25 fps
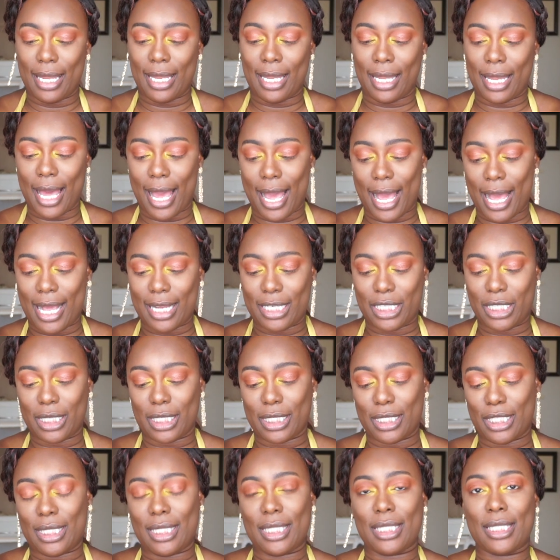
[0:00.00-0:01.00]
Lash
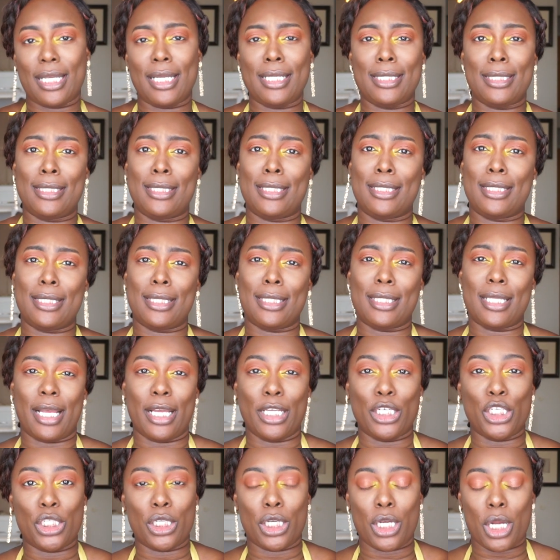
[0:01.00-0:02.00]

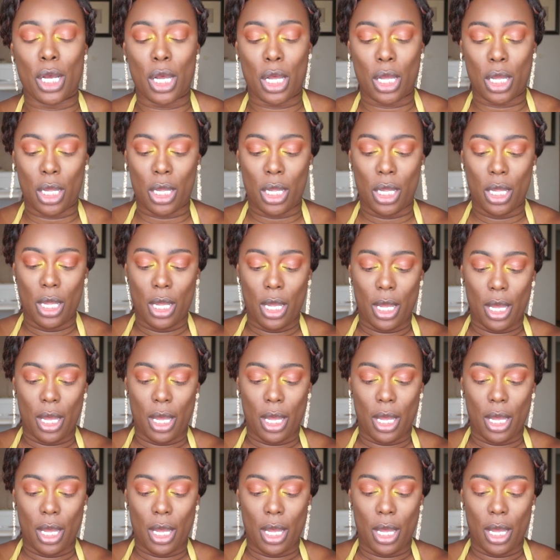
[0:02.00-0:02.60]
Sensational